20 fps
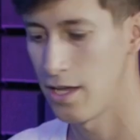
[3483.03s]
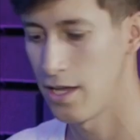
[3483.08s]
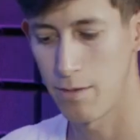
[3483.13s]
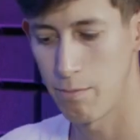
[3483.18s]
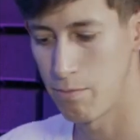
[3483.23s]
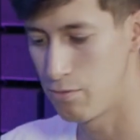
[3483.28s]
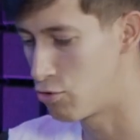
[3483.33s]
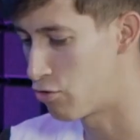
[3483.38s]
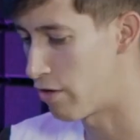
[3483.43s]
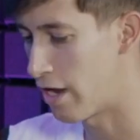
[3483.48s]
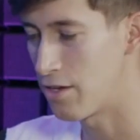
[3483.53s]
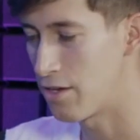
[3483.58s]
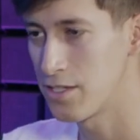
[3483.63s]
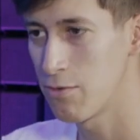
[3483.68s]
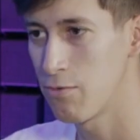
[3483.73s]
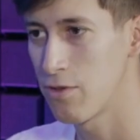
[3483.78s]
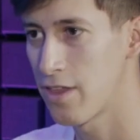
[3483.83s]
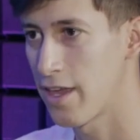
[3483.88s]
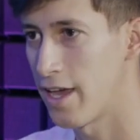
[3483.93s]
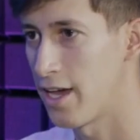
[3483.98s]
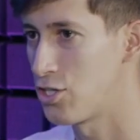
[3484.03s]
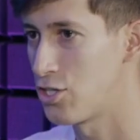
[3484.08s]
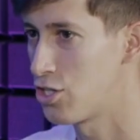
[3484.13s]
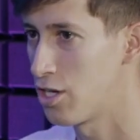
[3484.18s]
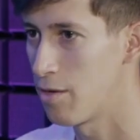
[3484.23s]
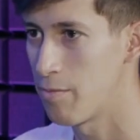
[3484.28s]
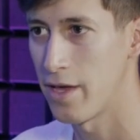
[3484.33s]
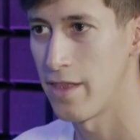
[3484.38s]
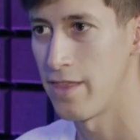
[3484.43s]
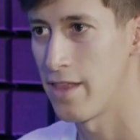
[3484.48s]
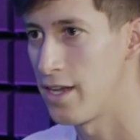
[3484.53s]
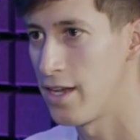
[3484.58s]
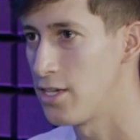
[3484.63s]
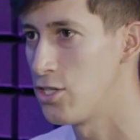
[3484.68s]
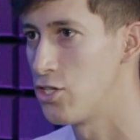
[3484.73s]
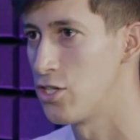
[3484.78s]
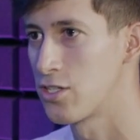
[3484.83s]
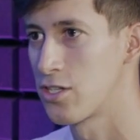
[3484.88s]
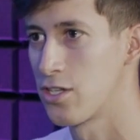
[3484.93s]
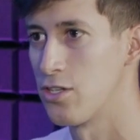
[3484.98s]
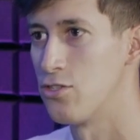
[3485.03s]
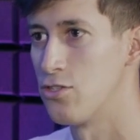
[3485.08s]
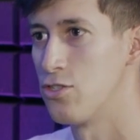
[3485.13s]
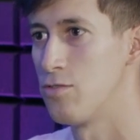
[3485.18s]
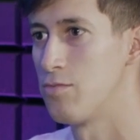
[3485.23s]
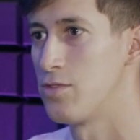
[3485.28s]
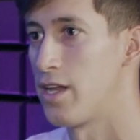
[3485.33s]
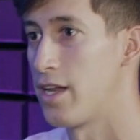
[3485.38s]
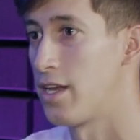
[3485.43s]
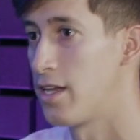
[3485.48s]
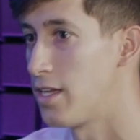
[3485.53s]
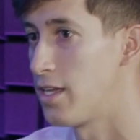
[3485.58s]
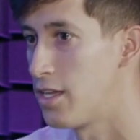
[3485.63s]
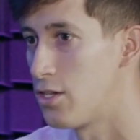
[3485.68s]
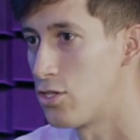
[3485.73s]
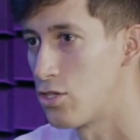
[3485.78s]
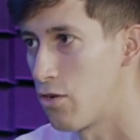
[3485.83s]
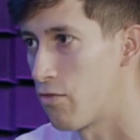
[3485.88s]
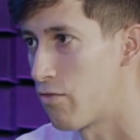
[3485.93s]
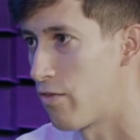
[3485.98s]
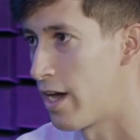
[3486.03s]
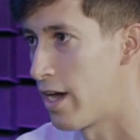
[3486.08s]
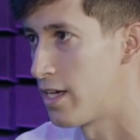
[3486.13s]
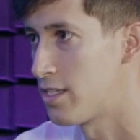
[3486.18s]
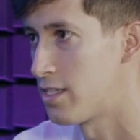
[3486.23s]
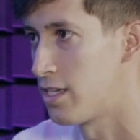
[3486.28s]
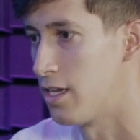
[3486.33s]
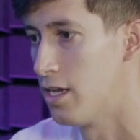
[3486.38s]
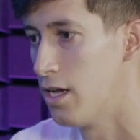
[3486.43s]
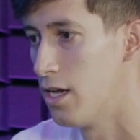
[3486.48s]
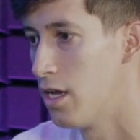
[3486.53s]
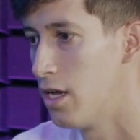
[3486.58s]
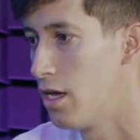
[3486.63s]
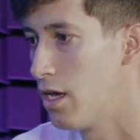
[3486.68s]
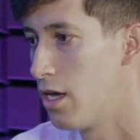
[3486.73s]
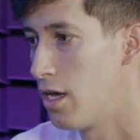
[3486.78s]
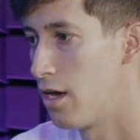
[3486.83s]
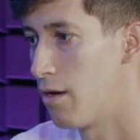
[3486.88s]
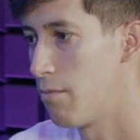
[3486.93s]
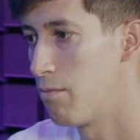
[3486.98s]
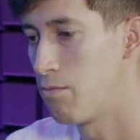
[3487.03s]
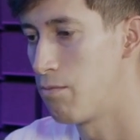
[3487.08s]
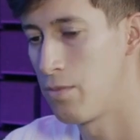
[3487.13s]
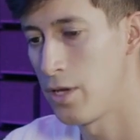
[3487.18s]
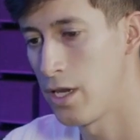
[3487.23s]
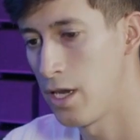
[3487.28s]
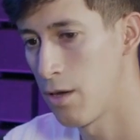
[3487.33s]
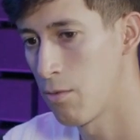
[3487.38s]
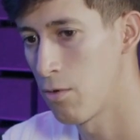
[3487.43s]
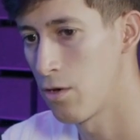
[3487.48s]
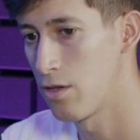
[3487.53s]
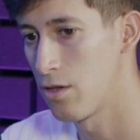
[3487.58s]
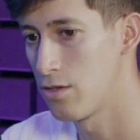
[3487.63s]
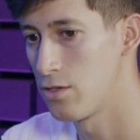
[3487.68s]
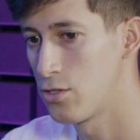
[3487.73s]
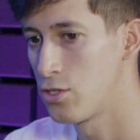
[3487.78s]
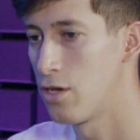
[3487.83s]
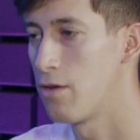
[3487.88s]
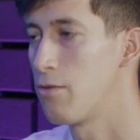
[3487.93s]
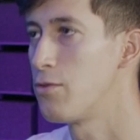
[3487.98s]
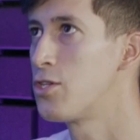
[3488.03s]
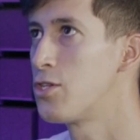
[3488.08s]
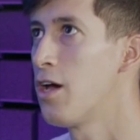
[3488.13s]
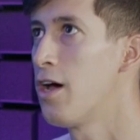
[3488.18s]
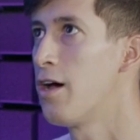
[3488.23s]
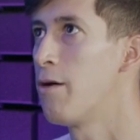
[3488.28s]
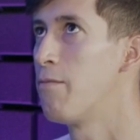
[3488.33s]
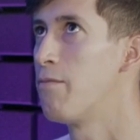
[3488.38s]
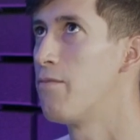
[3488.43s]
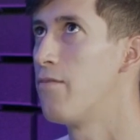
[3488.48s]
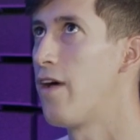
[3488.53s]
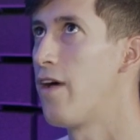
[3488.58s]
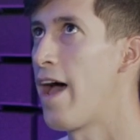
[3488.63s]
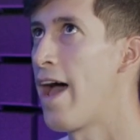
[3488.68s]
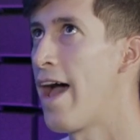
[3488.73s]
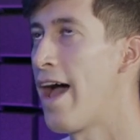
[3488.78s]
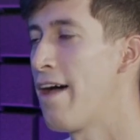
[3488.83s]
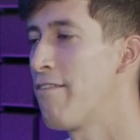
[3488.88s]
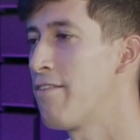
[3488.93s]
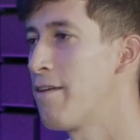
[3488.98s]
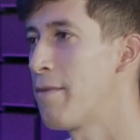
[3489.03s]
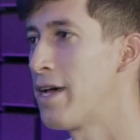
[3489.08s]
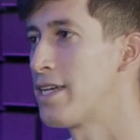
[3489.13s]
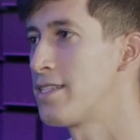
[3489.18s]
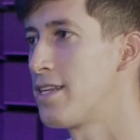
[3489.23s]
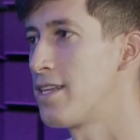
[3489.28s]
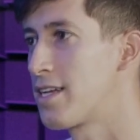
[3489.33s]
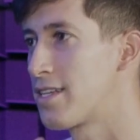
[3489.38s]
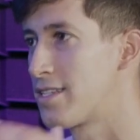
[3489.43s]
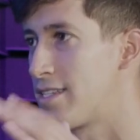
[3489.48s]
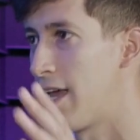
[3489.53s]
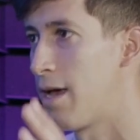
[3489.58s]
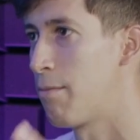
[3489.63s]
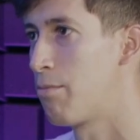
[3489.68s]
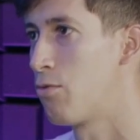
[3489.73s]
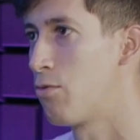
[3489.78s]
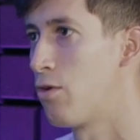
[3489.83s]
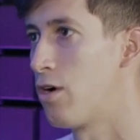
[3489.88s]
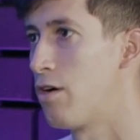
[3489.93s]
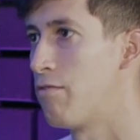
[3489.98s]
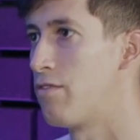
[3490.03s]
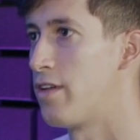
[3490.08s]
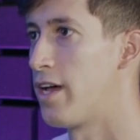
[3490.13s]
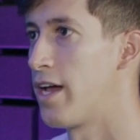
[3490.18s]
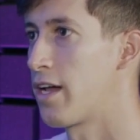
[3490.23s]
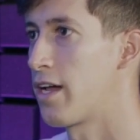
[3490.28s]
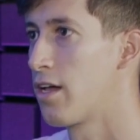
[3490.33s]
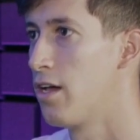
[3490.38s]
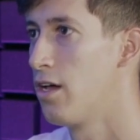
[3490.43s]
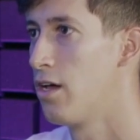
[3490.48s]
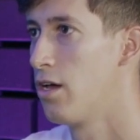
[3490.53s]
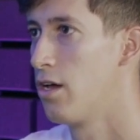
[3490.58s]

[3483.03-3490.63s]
He drowns it with ketchup, and then he just consumes it. And he eats so fast. And being able to, to have him as an example of like